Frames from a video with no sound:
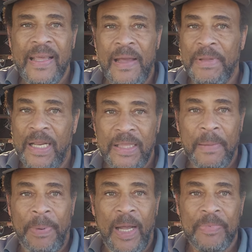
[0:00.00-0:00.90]
I mean, that thing
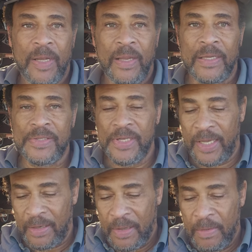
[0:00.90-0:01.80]
popped out like a zit.
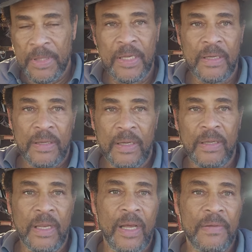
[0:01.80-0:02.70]
But then uh,
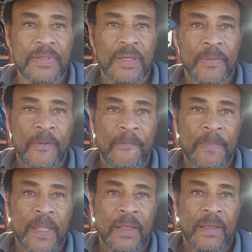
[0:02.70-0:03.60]
gloves,
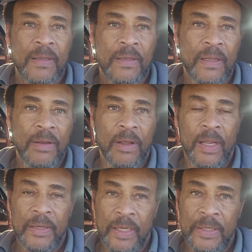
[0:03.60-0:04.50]
a, a,